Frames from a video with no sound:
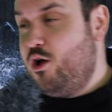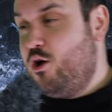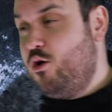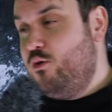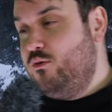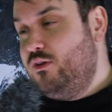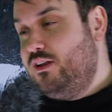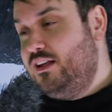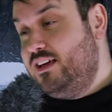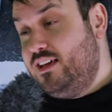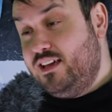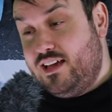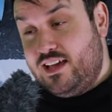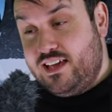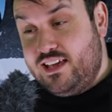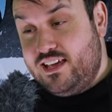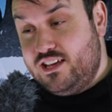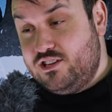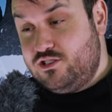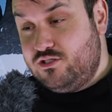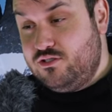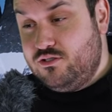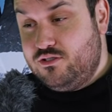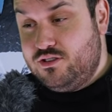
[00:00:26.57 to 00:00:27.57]
Only, I
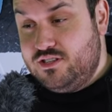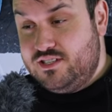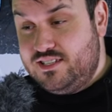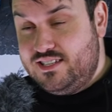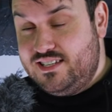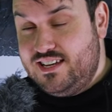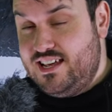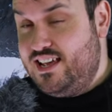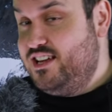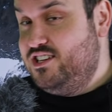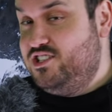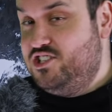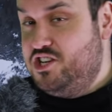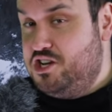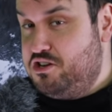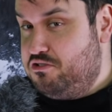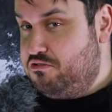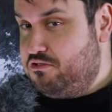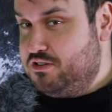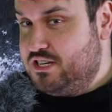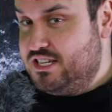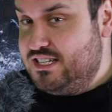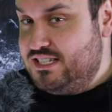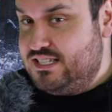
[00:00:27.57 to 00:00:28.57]
guess you could say,
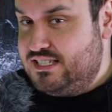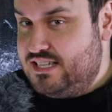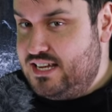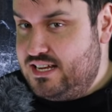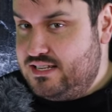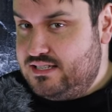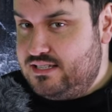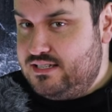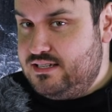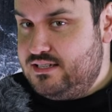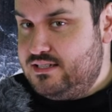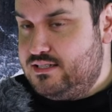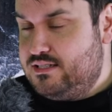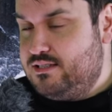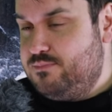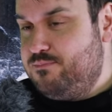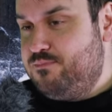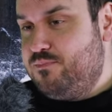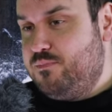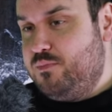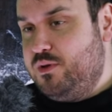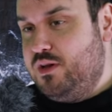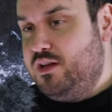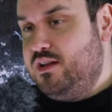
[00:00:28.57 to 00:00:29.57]
general consensus.
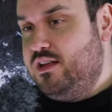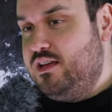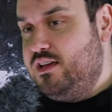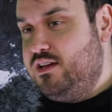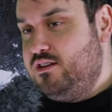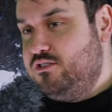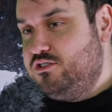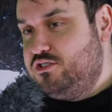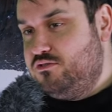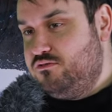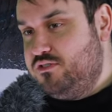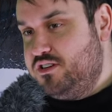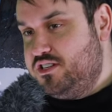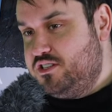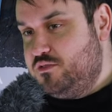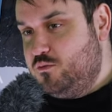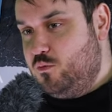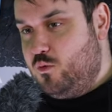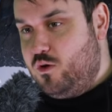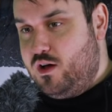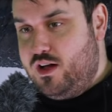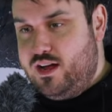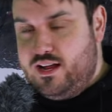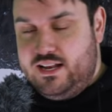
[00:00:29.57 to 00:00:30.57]
But here's the
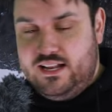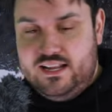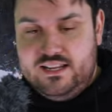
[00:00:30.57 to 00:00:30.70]
reason why.